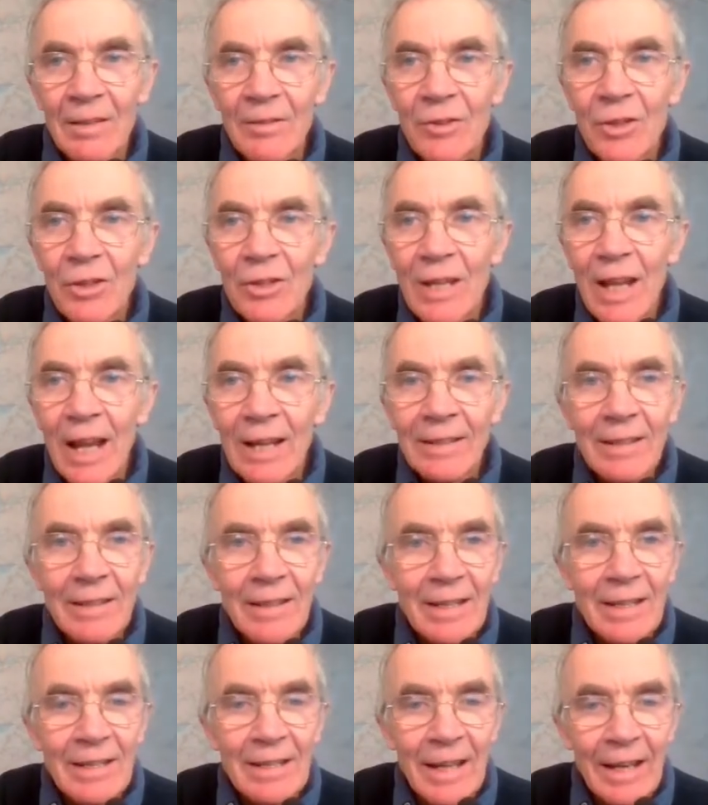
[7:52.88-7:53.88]
I've just added
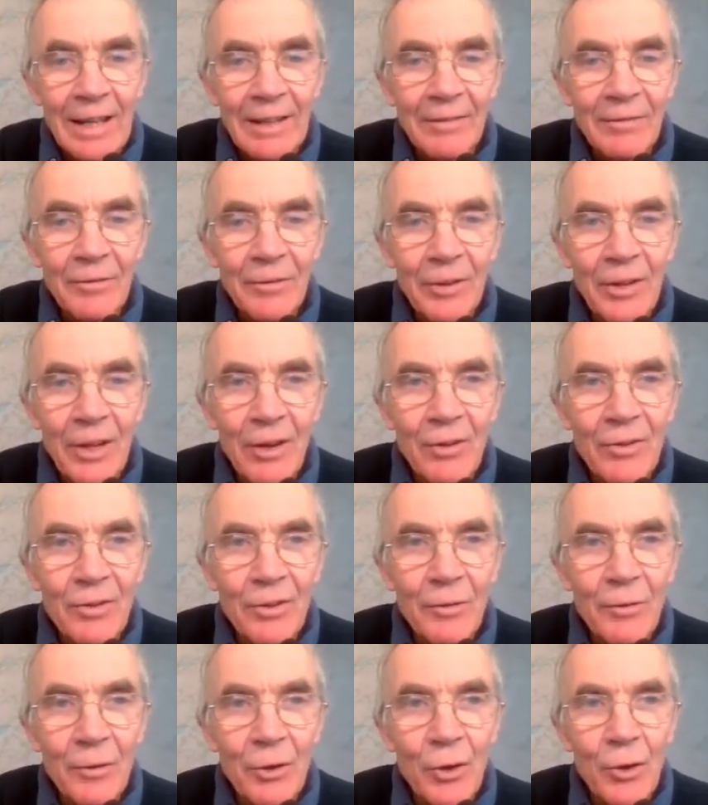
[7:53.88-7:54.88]
this in for
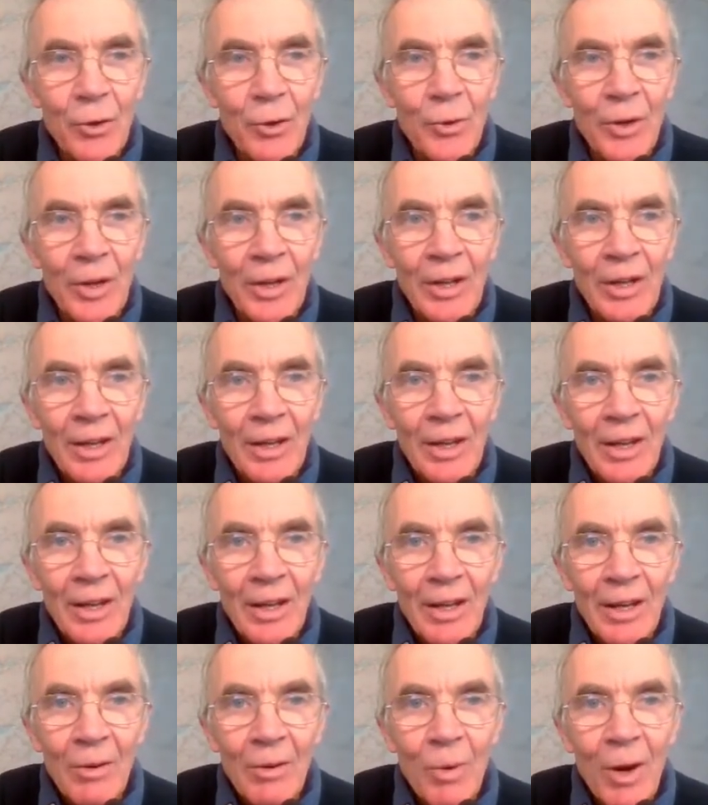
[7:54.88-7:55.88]
those of you
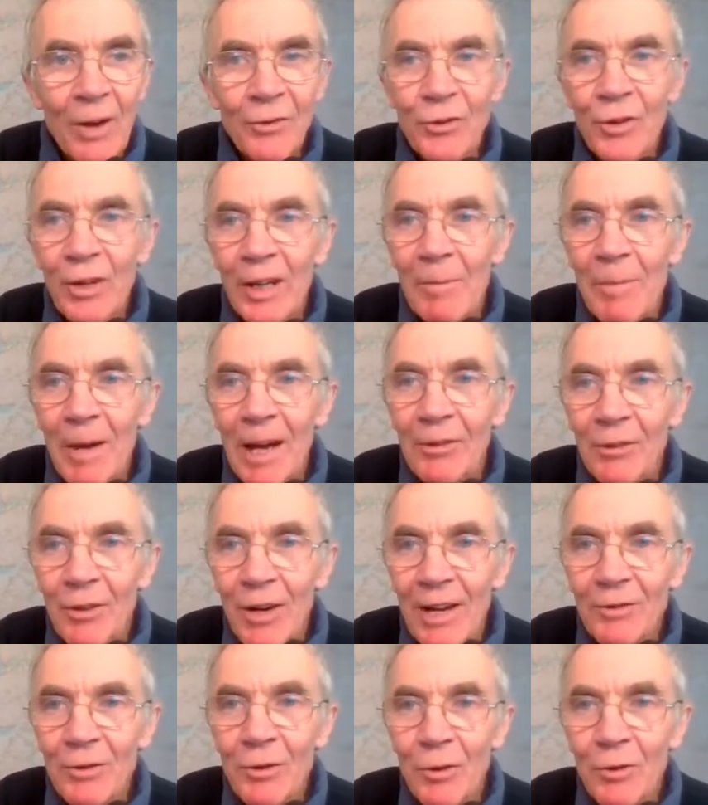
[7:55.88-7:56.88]
wondering about
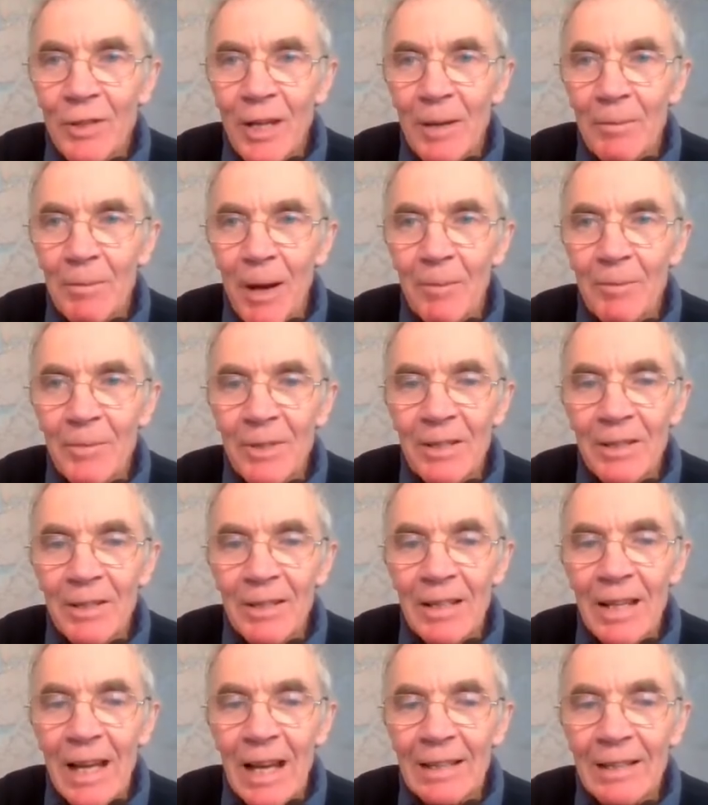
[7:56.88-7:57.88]
ground source heat pumps
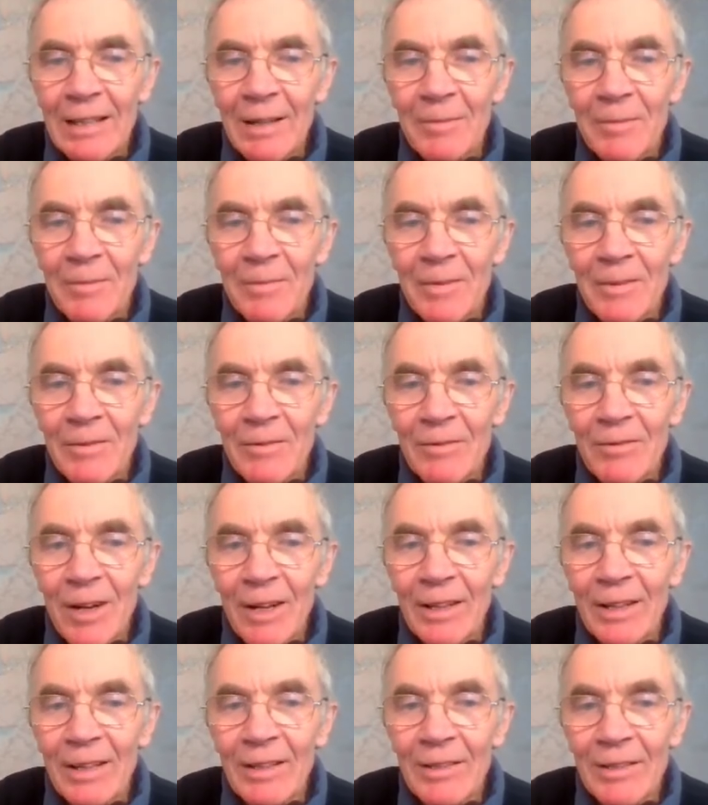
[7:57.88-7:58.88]
and, and them
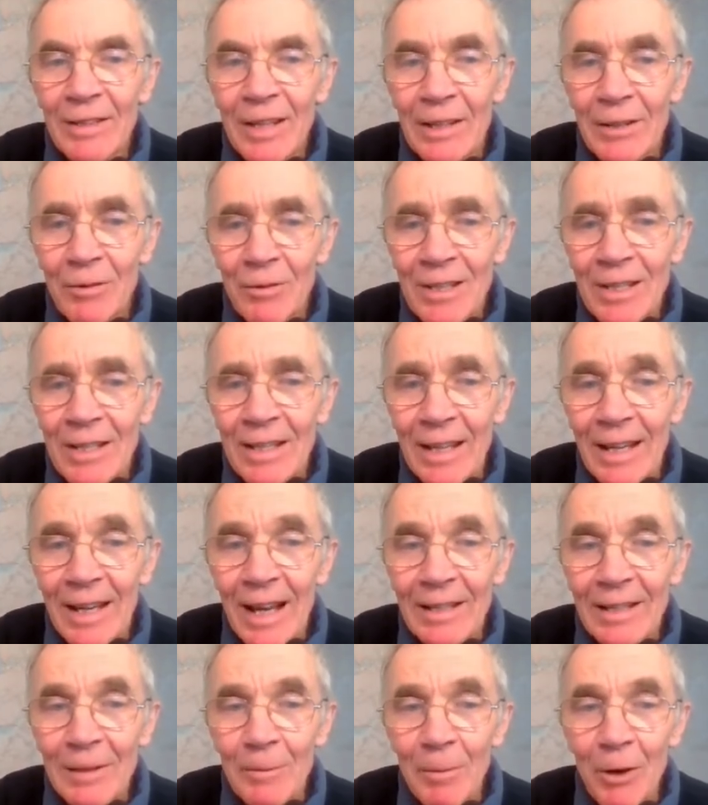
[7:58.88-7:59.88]
running continuously
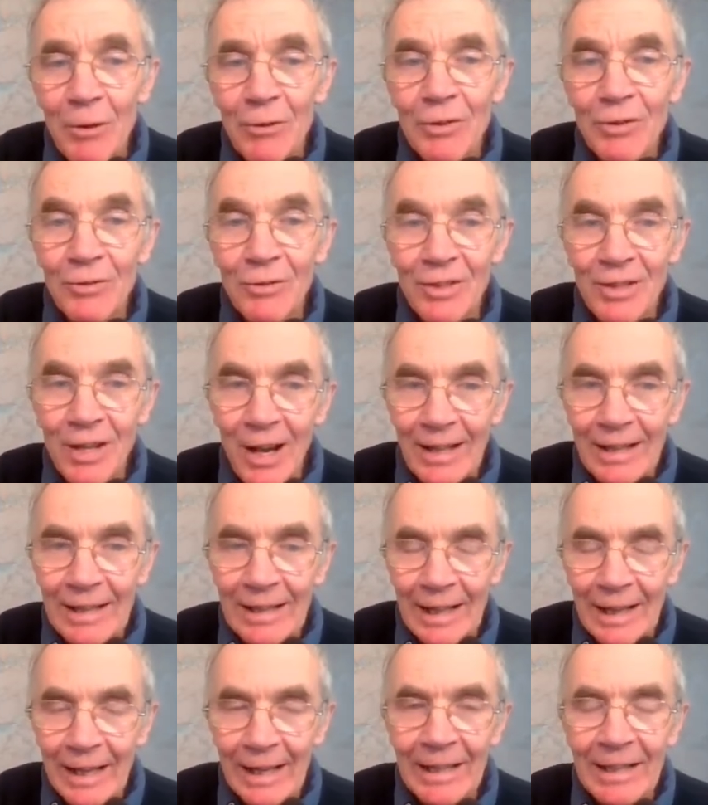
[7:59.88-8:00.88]
as opposed to
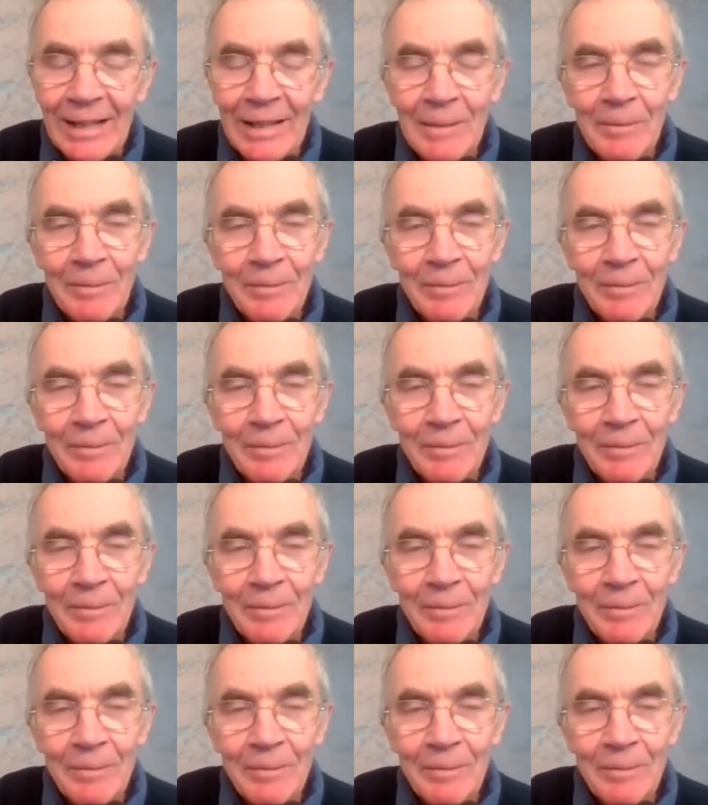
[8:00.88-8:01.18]
cycling